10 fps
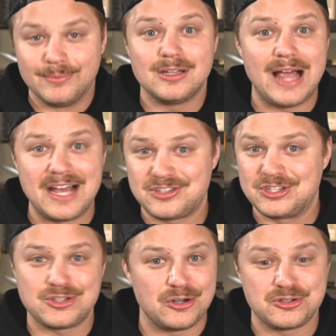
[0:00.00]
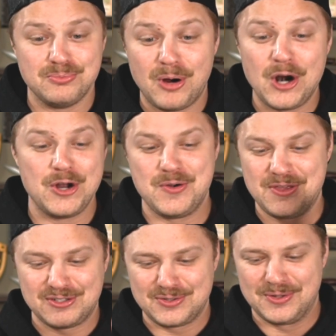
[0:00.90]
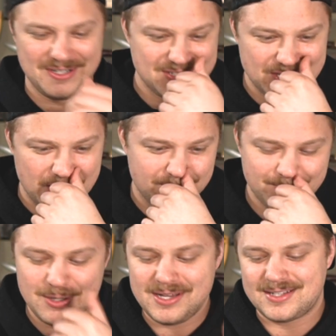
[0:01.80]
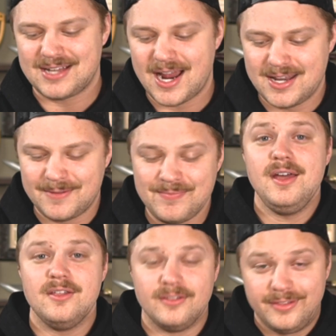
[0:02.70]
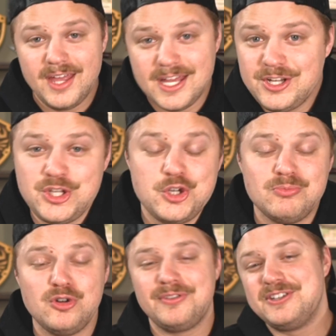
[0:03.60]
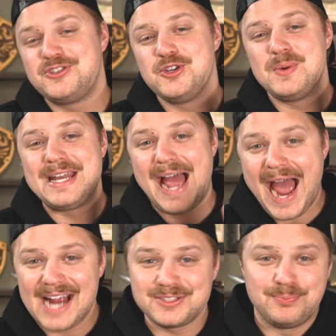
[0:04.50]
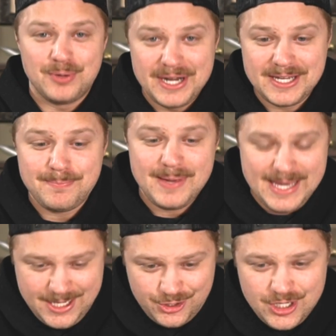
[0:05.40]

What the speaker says: Classes start tomorrow in the story. So pretty exciting. Then you move into an act break page.